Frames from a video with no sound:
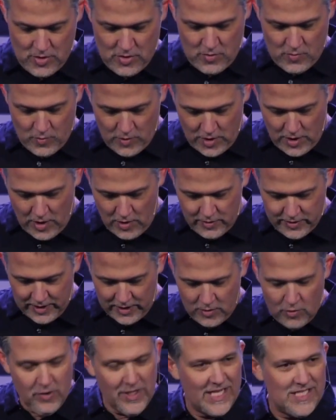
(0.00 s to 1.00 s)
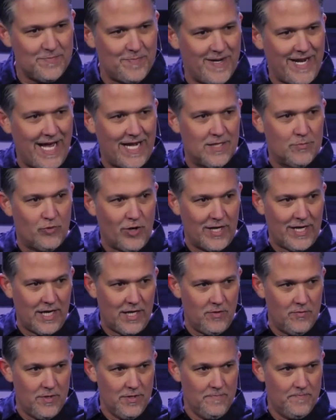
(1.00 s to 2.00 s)
We're golden. Who likes banana bread?
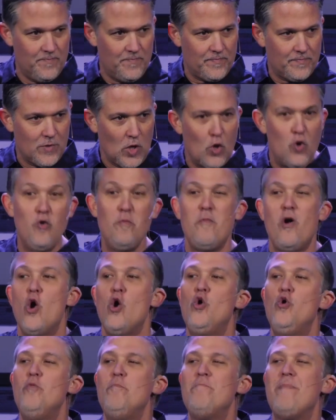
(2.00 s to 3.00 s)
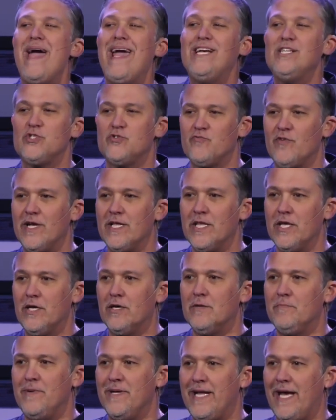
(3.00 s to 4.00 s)
Anyone? Who, who makes really
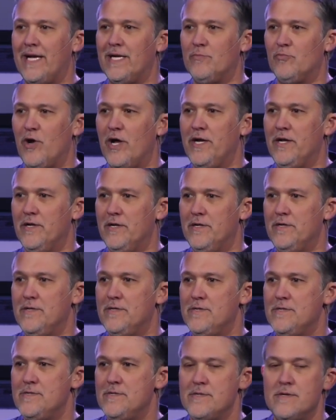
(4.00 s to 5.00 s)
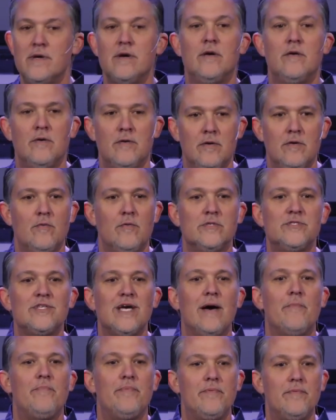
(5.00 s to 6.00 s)
good banana bread? What's up?